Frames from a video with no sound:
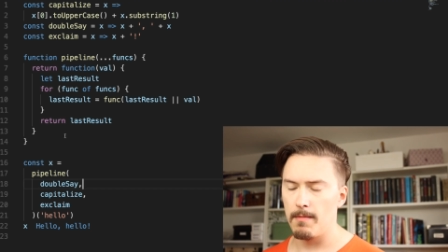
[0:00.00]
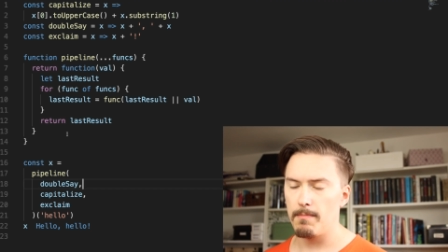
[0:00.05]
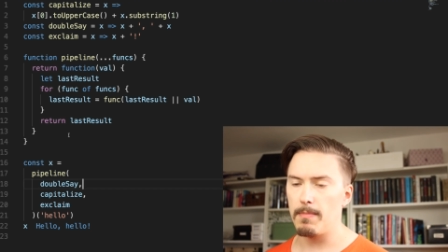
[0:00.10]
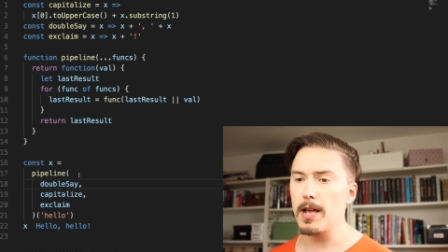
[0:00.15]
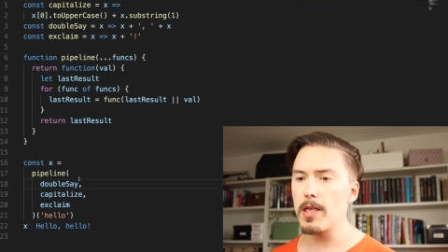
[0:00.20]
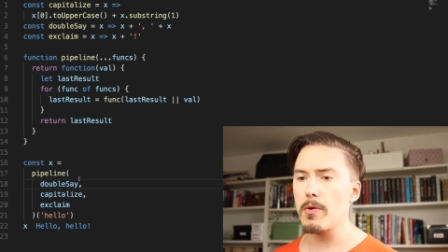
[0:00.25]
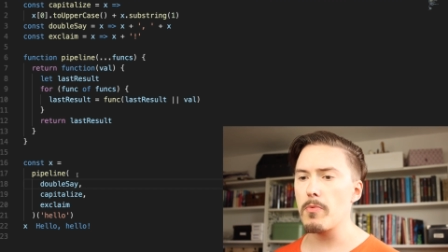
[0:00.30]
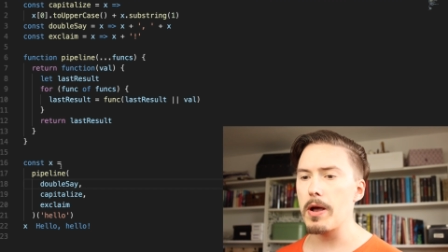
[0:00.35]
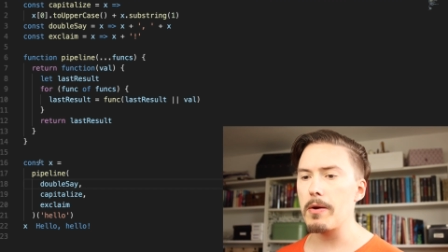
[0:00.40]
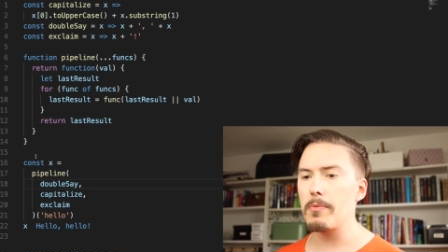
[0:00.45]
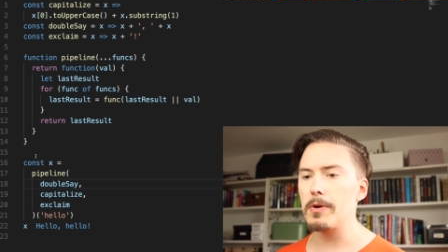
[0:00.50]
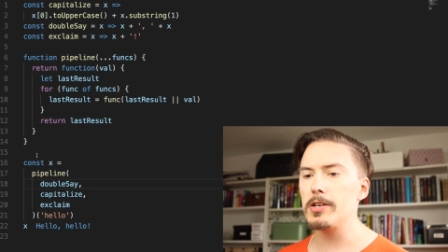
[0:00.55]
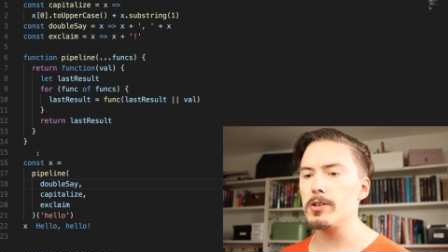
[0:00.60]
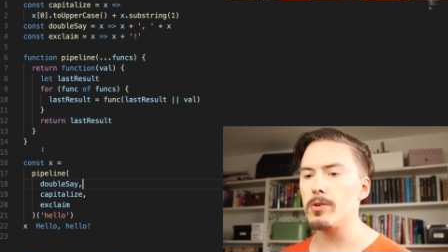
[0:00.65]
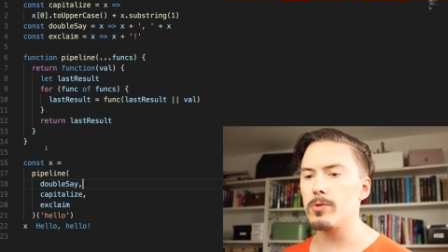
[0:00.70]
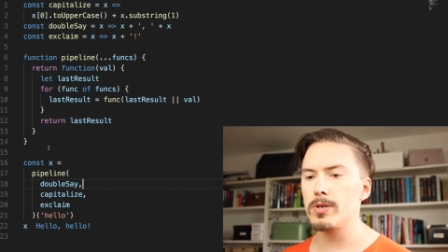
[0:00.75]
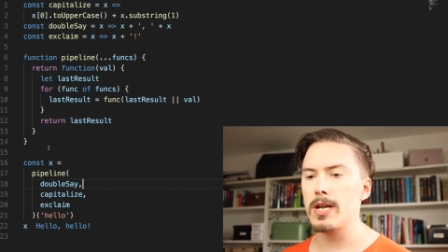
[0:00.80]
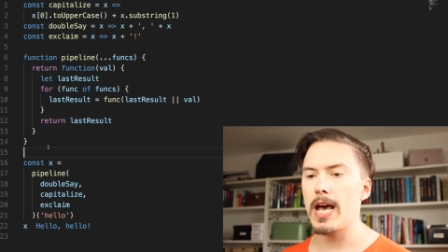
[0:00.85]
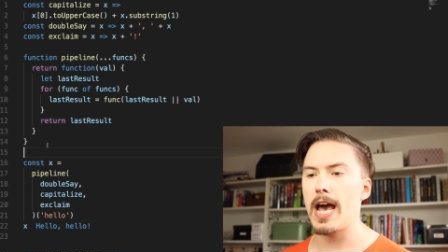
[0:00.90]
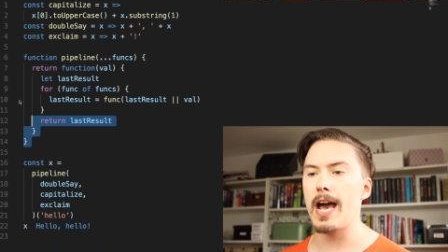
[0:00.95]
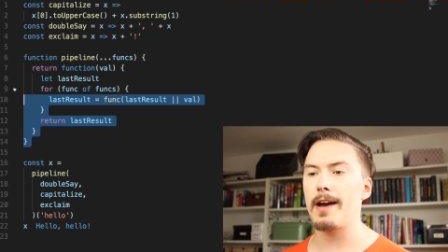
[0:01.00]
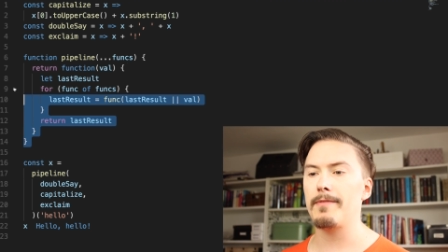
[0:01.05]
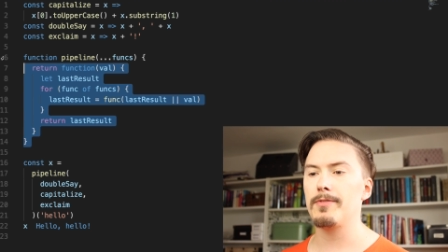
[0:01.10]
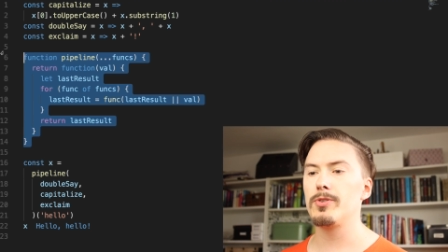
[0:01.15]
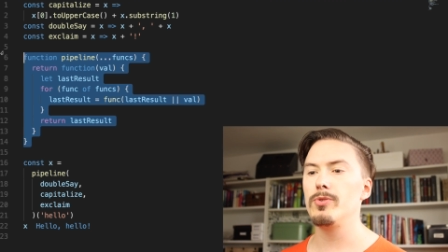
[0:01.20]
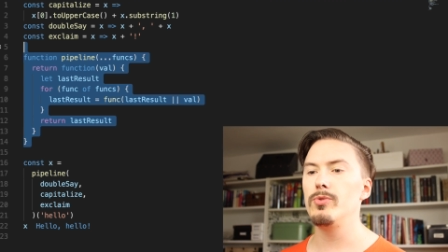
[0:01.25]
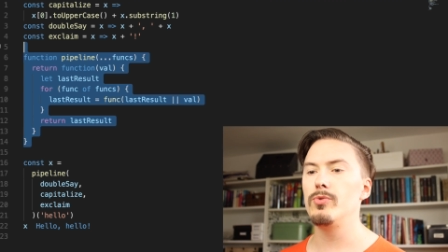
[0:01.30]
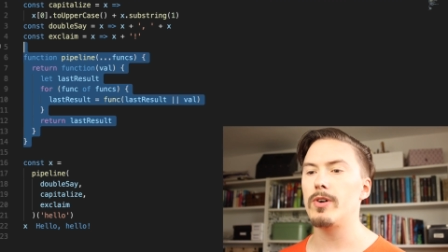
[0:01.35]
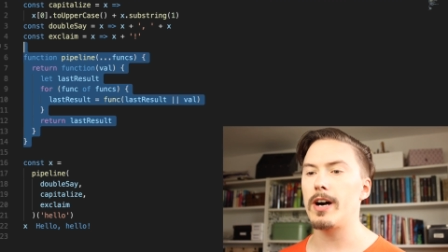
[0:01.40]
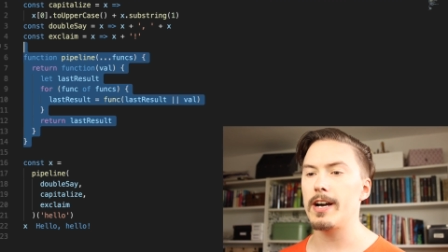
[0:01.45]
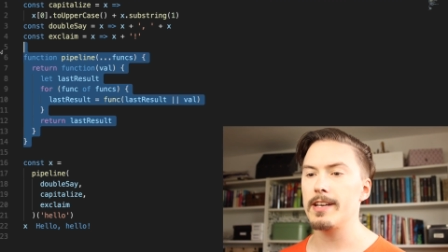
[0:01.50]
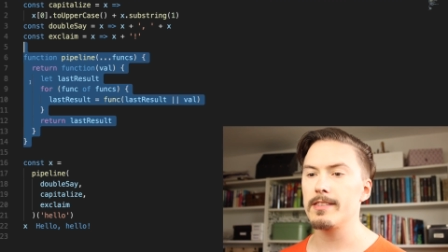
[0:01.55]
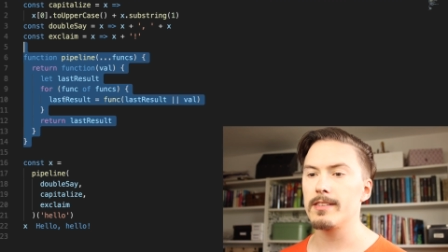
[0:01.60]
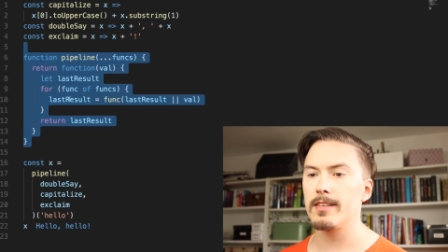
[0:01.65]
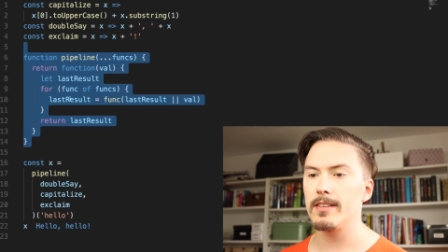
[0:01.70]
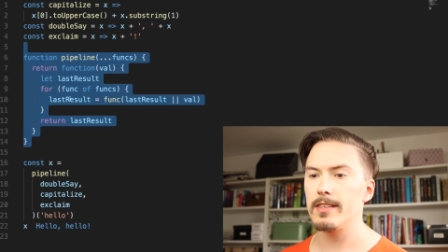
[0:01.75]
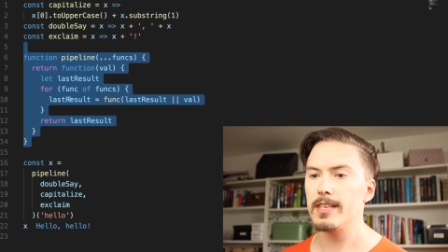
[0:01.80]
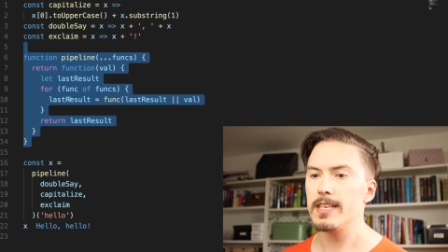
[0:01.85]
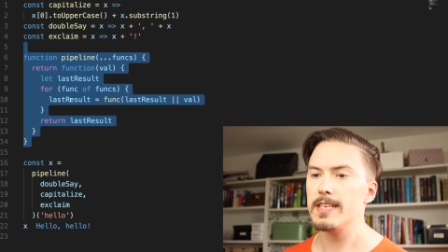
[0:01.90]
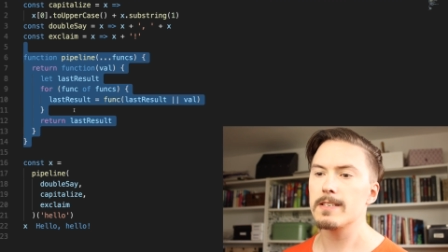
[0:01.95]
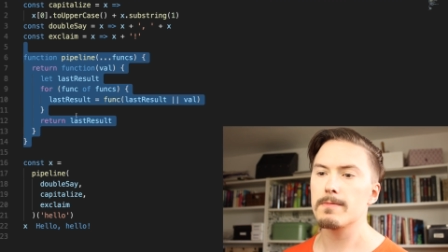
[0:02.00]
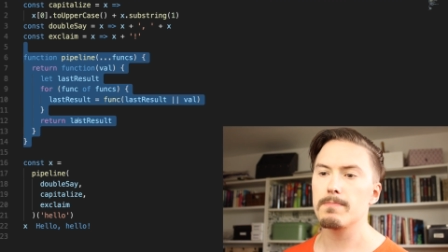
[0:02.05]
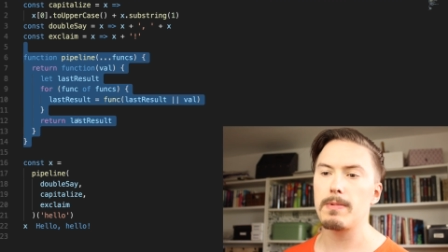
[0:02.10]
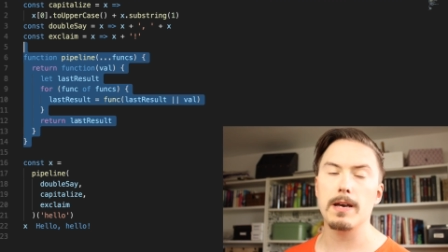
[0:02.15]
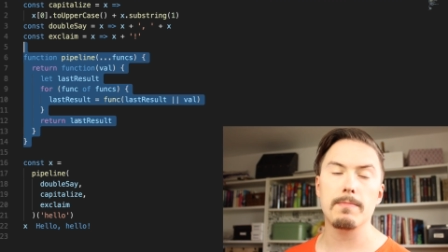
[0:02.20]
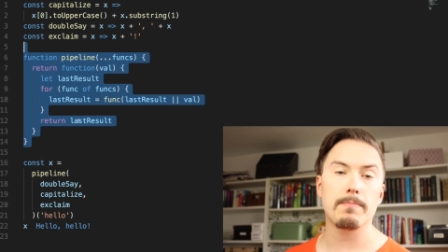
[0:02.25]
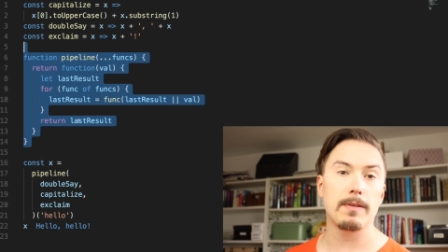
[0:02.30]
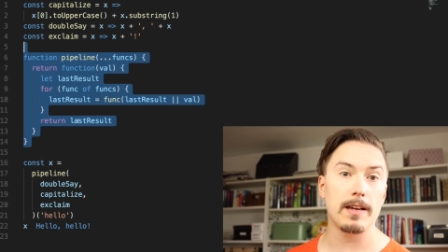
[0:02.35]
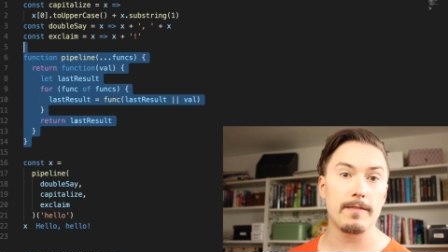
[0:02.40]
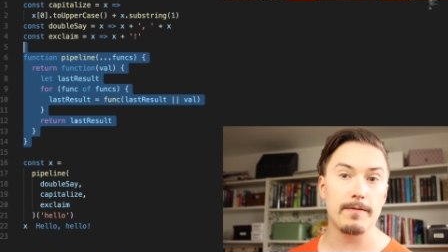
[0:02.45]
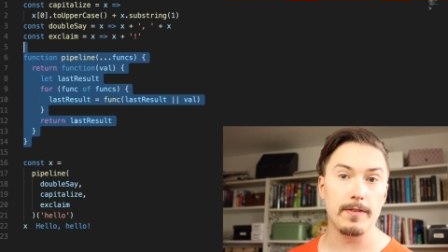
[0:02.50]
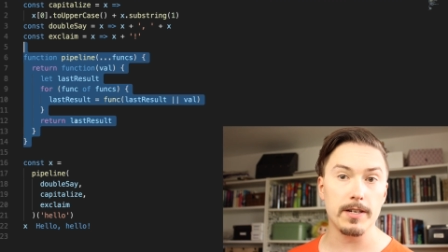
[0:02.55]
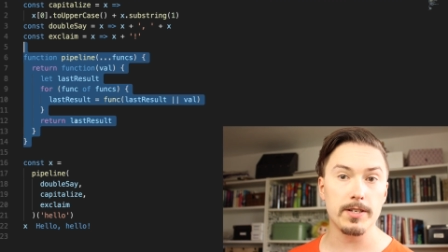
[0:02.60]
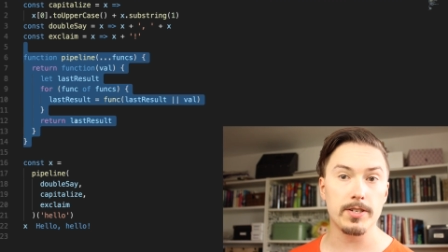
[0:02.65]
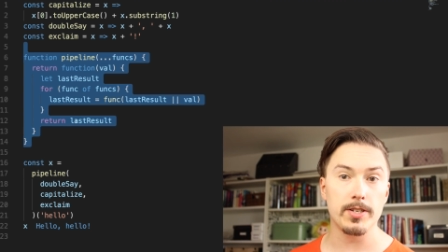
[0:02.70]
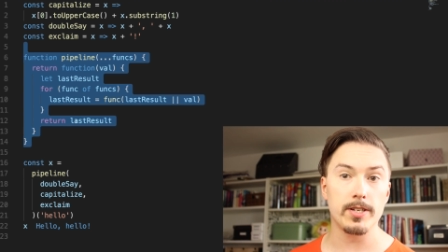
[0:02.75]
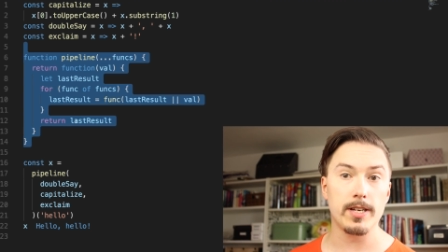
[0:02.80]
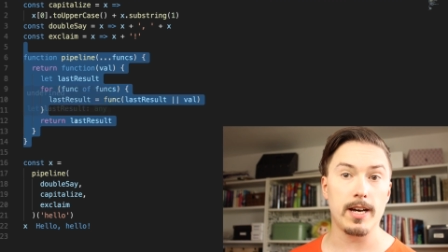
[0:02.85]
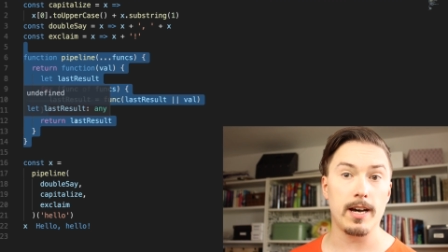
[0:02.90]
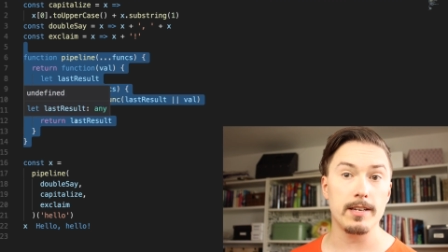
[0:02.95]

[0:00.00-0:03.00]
By the way, we don't have to write these pipeline function.